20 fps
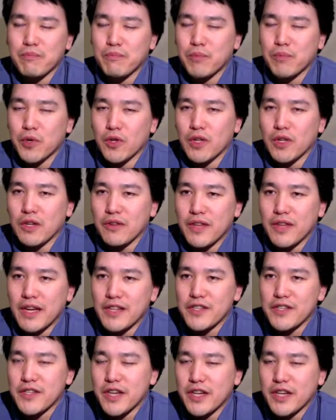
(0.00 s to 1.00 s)
pull out
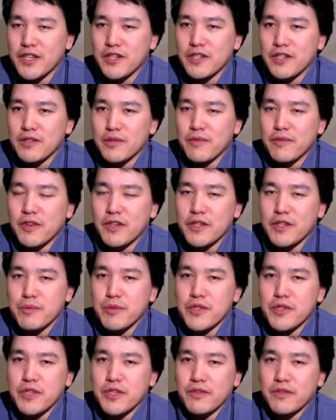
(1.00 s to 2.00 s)
that section very
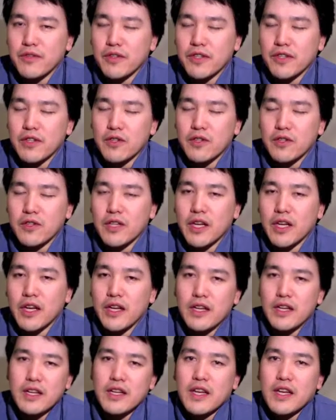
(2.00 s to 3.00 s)
specifically to look
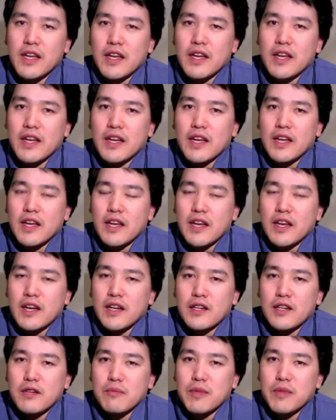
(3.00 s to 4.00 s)
at.
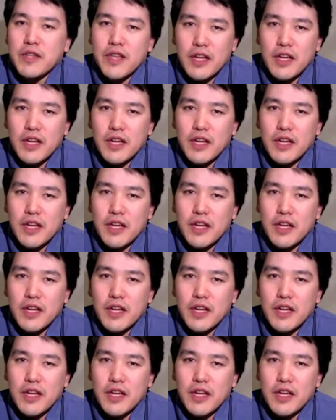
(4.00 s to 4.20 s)
But the